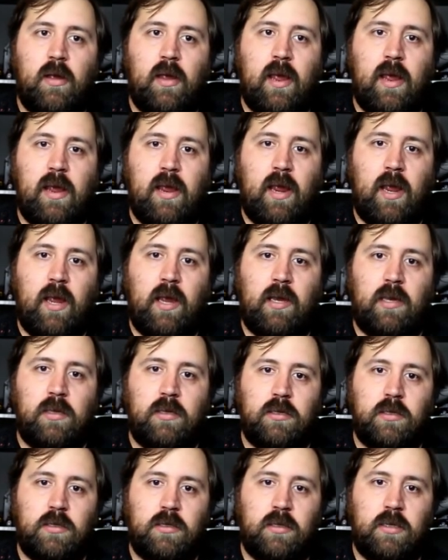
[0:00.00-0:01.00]

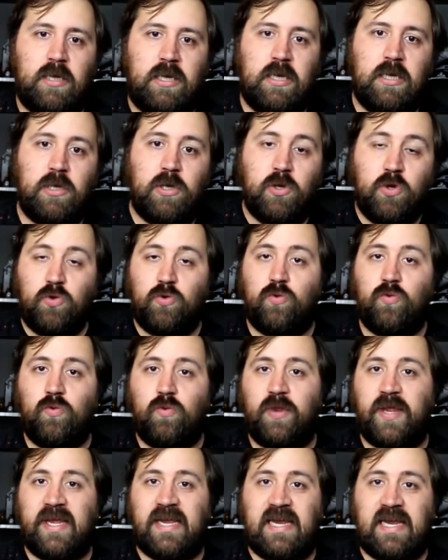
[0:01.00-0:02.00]
And he knew
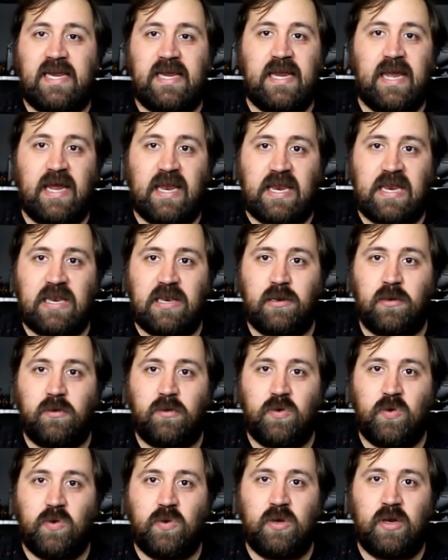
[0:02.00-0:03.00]
that he had,
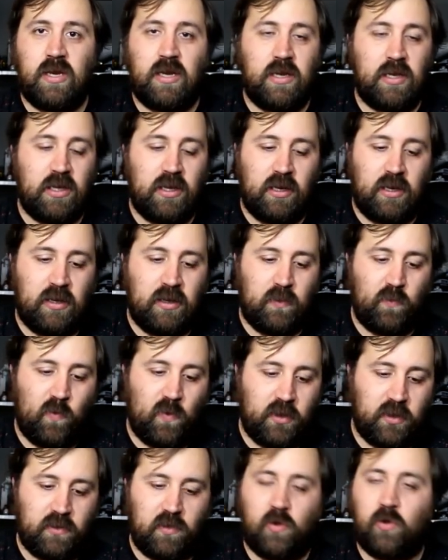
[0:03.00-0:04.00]
he, he
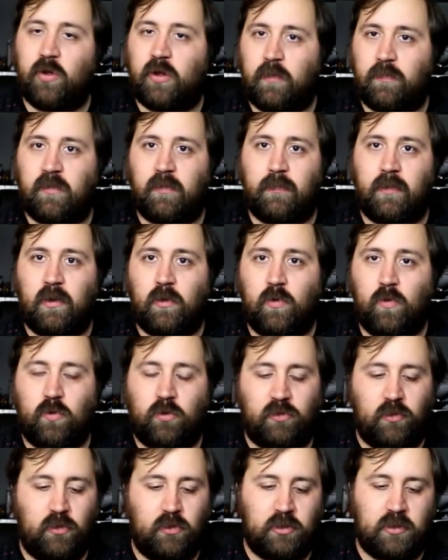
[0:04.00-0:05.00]
wanted to look up something cool.
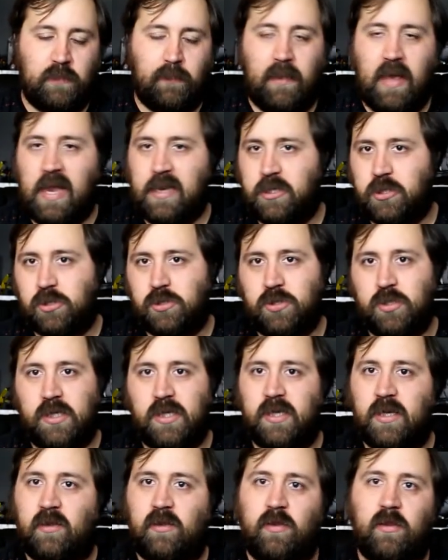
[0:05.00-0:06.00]
So he looked up magic
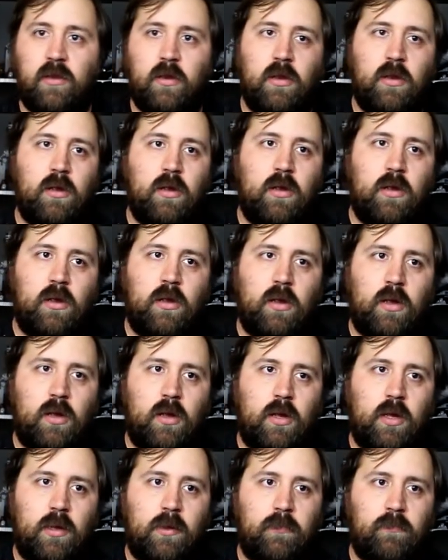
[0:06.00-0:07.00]
tricks,
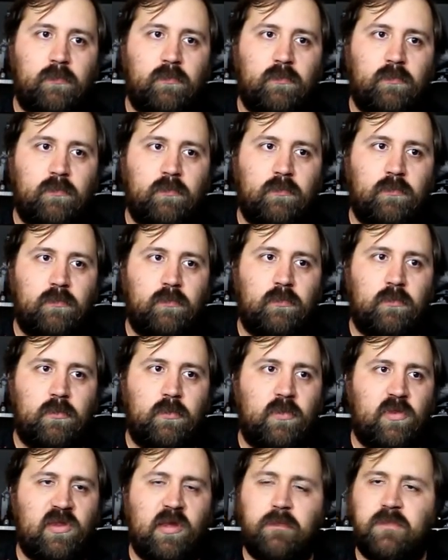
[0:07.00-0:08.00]
um,
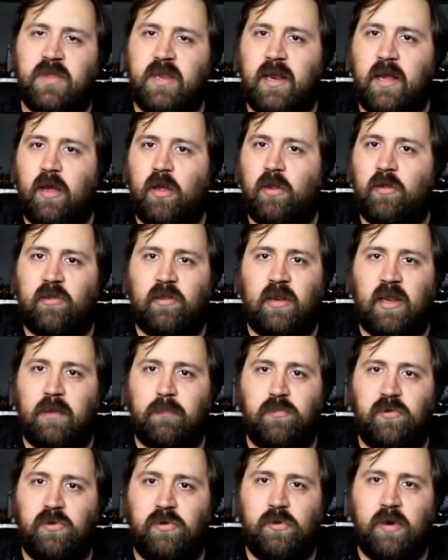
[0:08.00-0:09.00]
something else, and
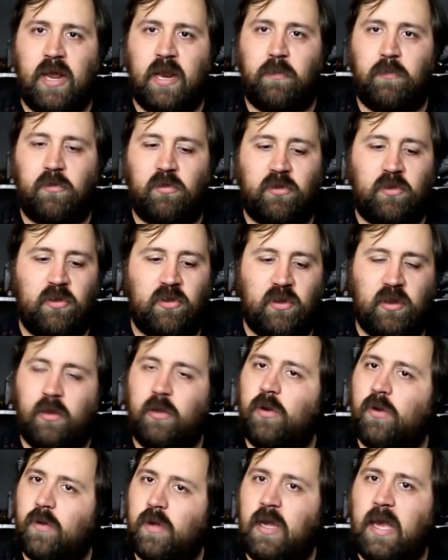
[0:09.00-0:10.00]
like balloon animals. So he's like,
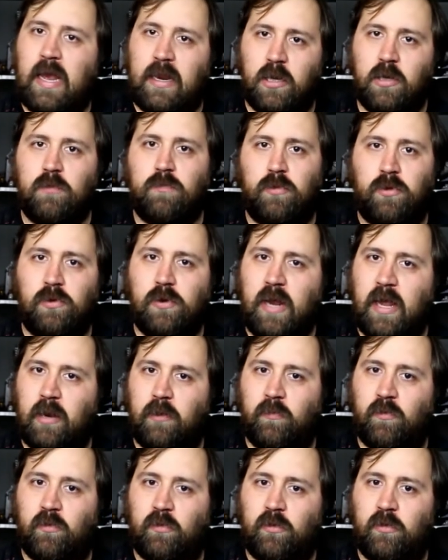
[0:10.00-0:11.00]
you know what, I can do balloon
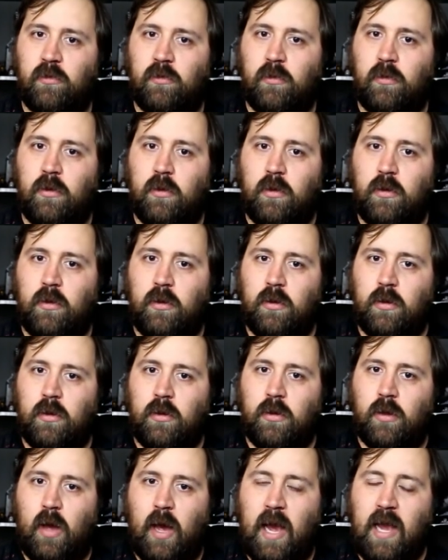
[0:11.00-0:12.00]
animals.
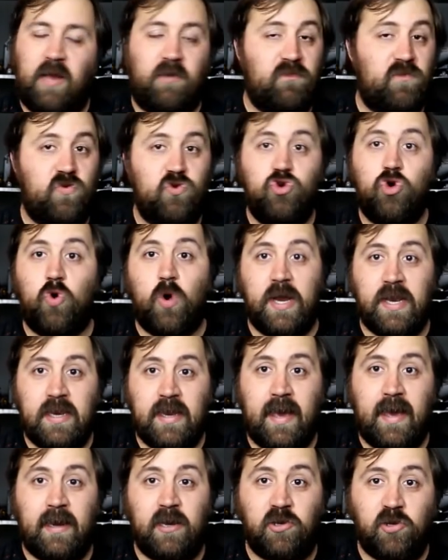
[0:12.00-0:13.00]
I have no
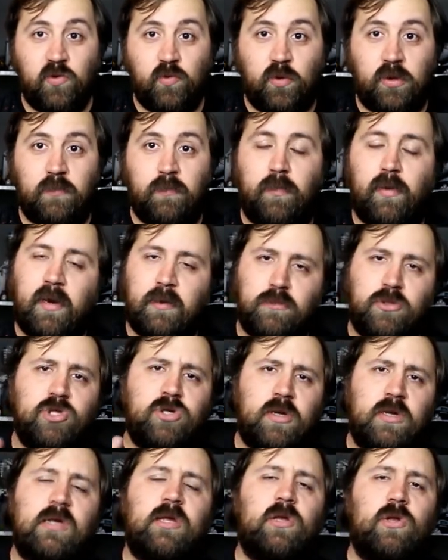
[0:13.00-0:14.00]
idea how to do one, but I'm
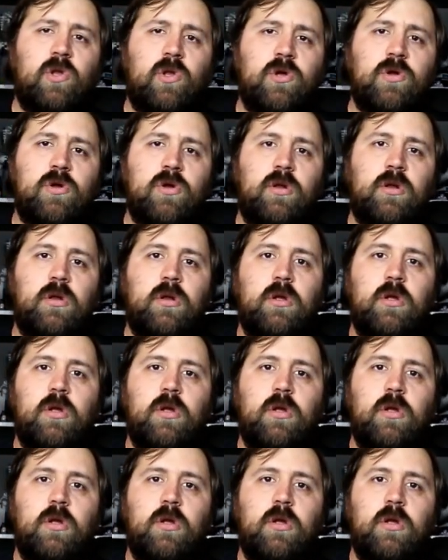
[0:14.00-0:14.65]
sure I can learn.